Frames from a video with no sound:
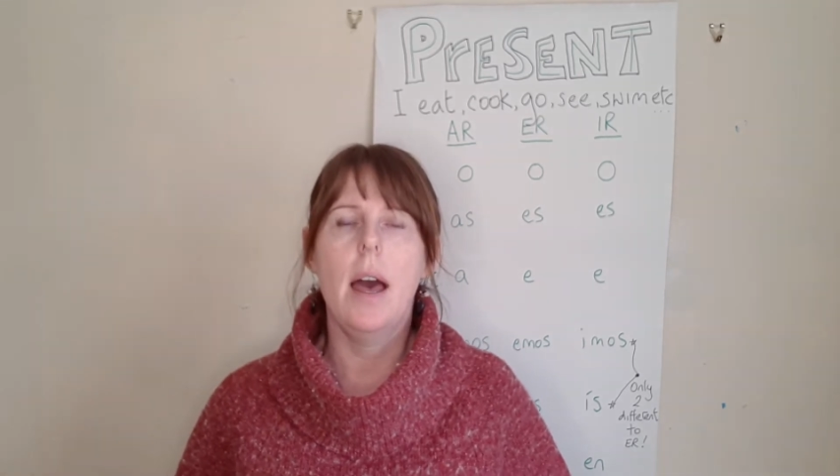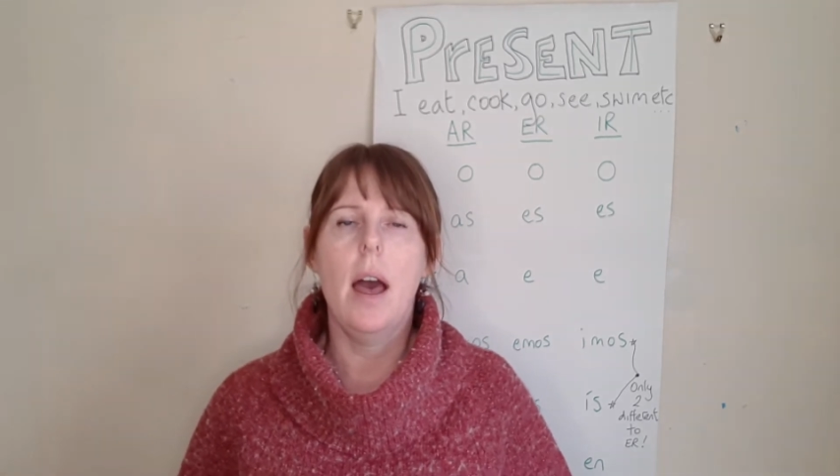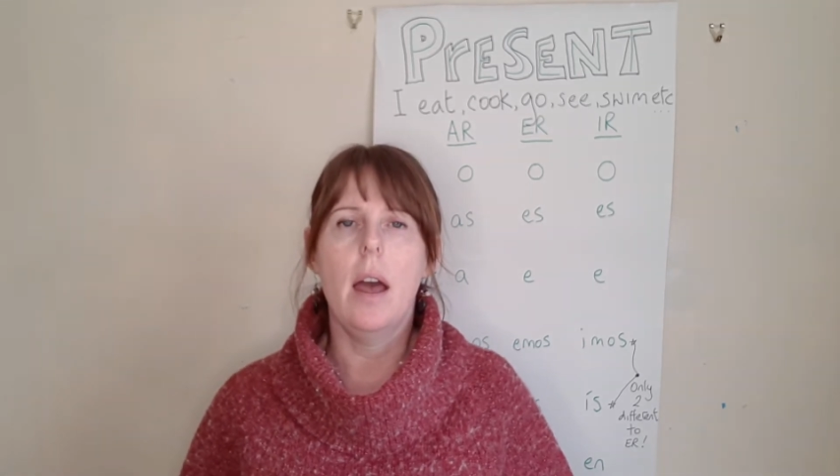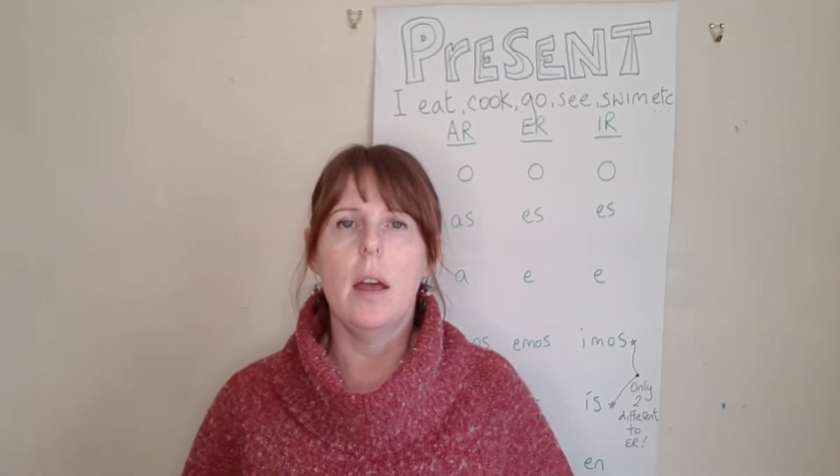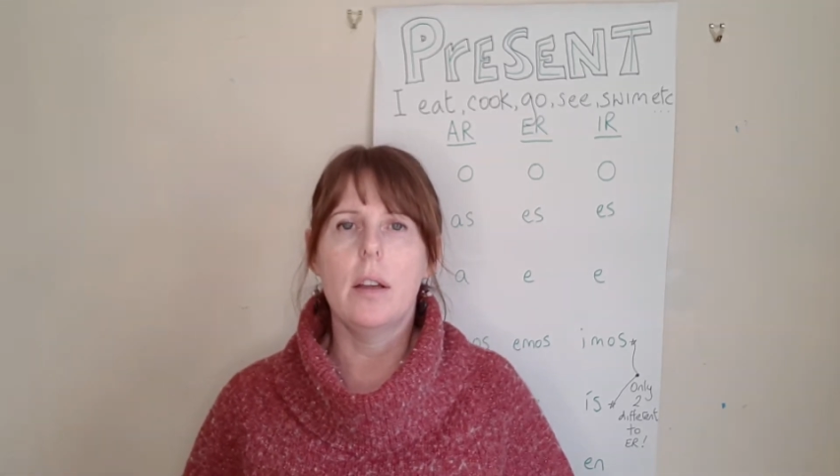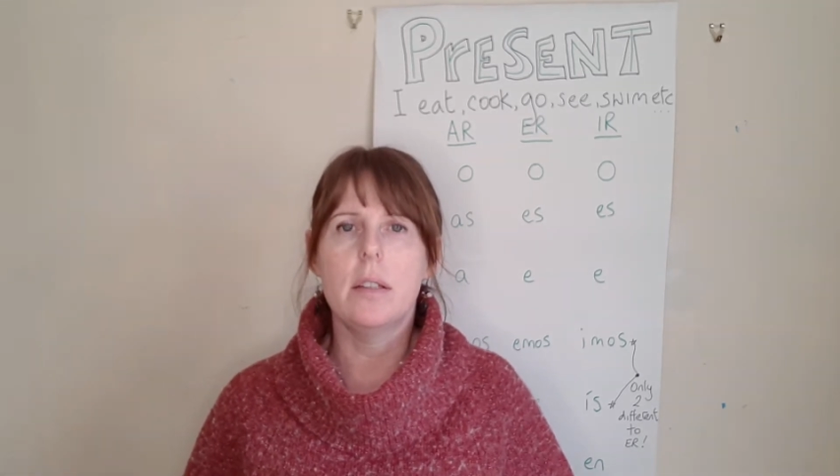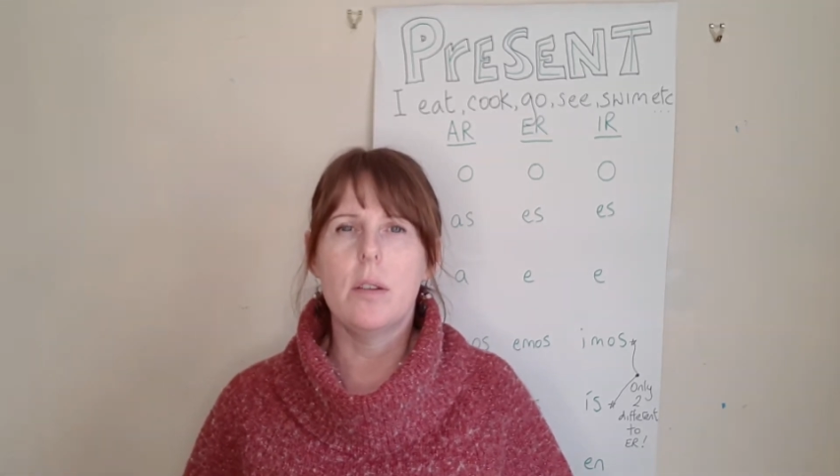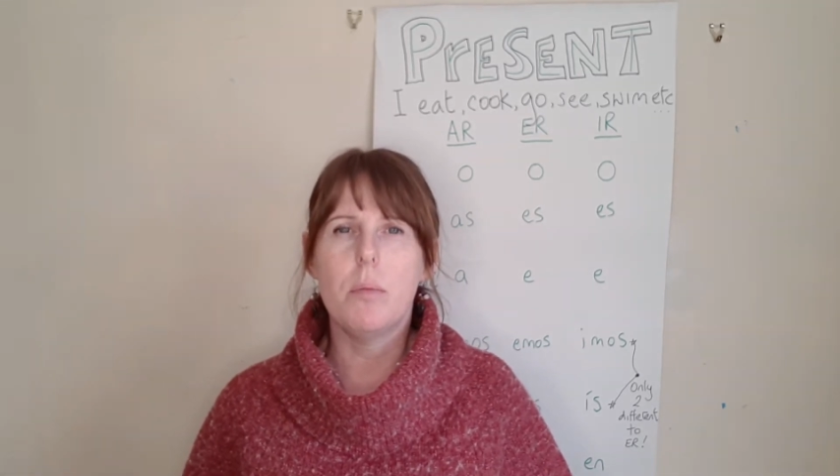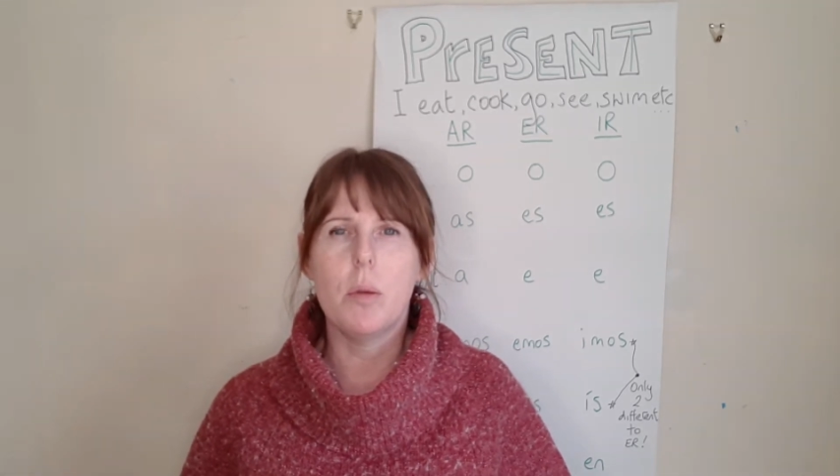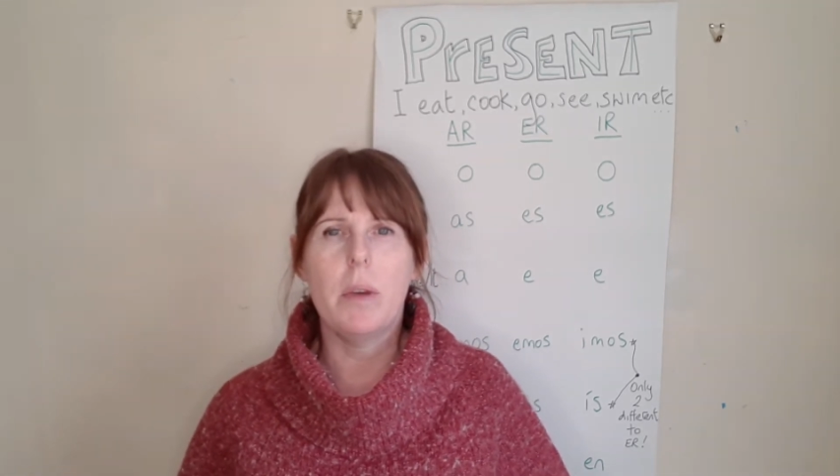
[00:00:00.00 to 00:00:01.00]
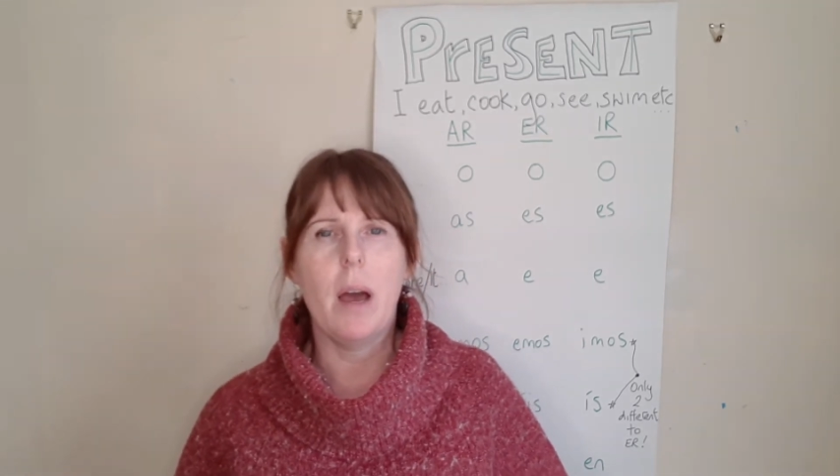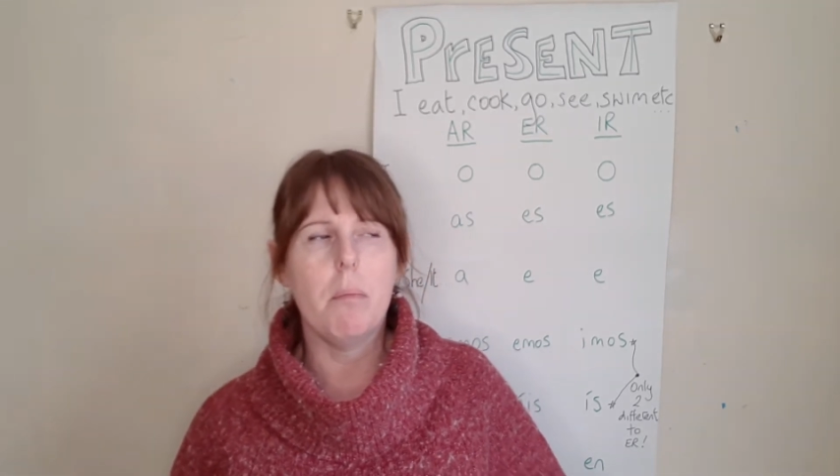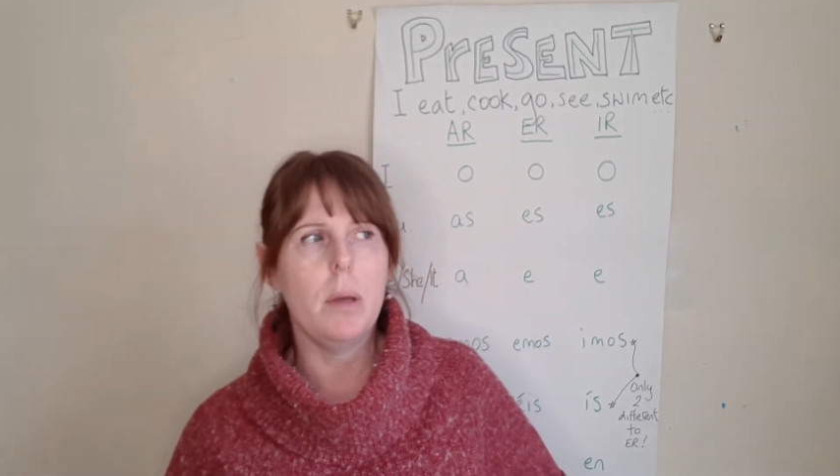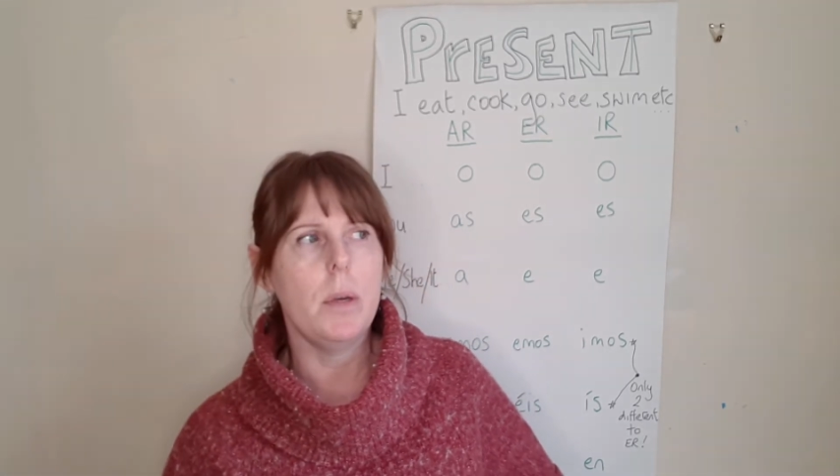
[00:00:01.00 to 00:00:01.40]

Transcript: because some of them can be a